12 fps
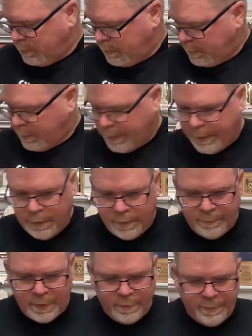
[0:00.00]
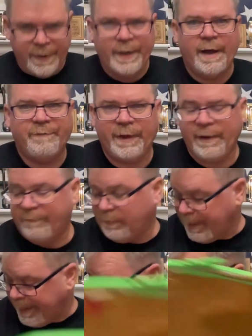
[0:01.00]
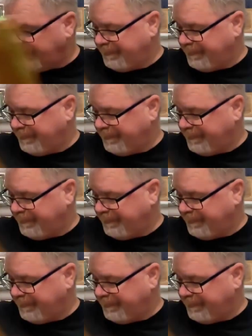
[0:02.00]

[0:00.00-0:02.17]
All right, I'm about ready to have an avalanche.